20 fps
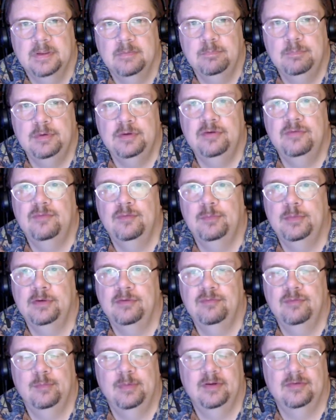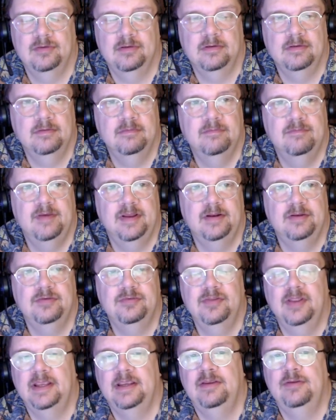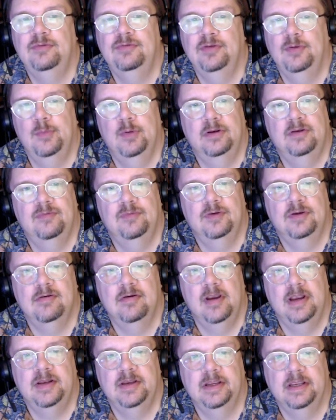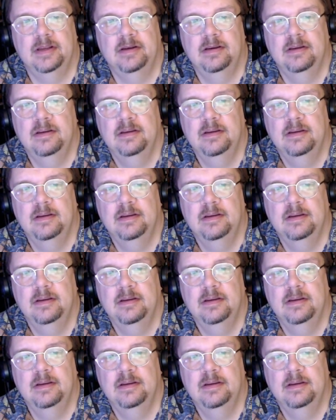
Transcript: Beautiful, beautiful puzzle. Fenners, thank you so much for creating it.